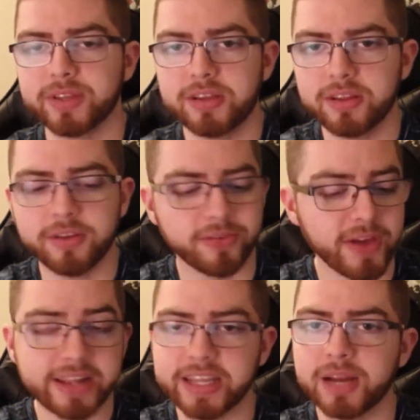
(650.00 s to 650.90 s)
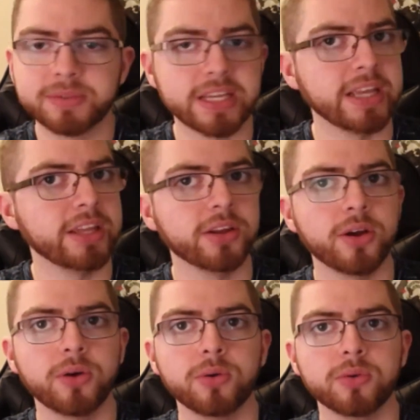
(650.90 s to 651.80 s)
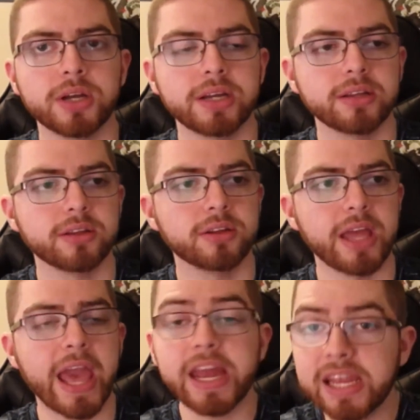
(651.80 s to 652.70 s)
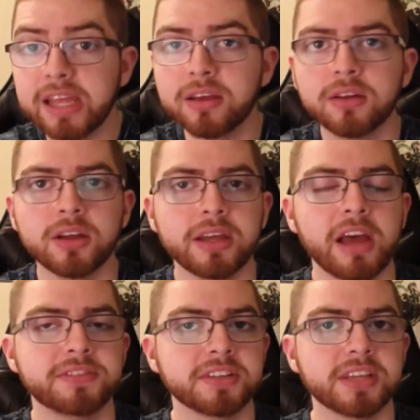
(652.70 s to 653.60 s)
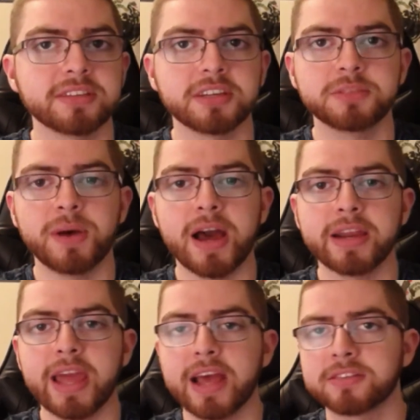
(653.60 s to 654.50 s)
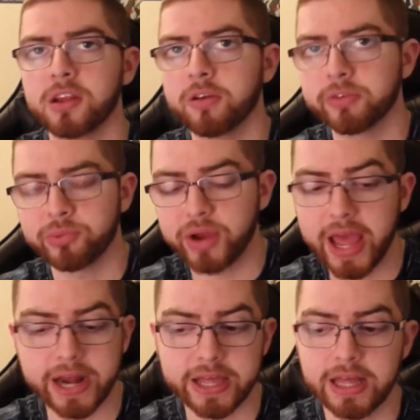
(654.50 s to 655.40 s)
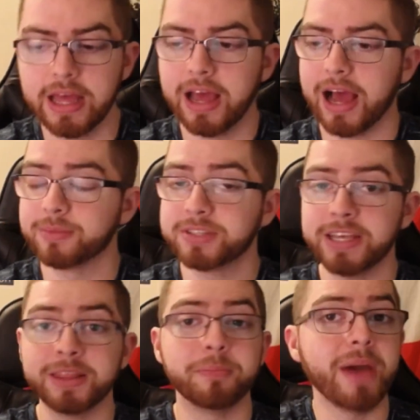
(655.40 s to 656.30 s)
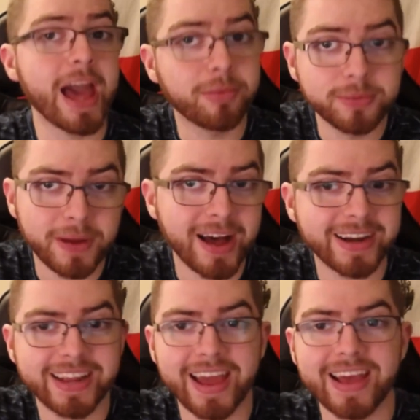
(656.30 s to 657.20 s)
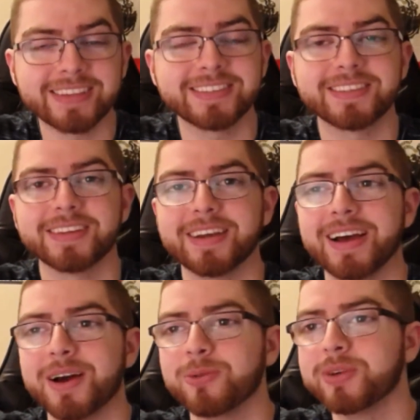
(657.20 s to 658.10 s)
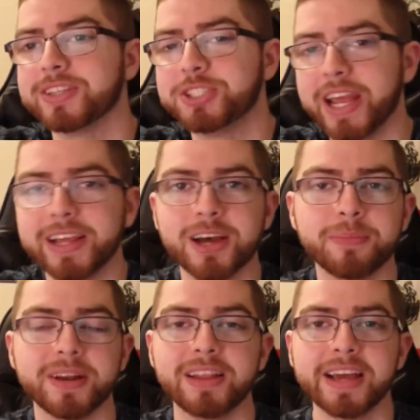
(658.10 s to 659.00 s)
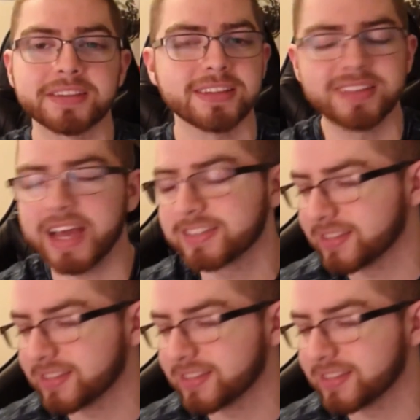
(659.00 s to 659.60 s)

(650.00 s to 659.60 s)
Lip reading: the fact that I'm seeing, you know, Eddie have success in his podcast along with Brianna. I'm seeing the Babble podcast with Jacob and Alexis. That's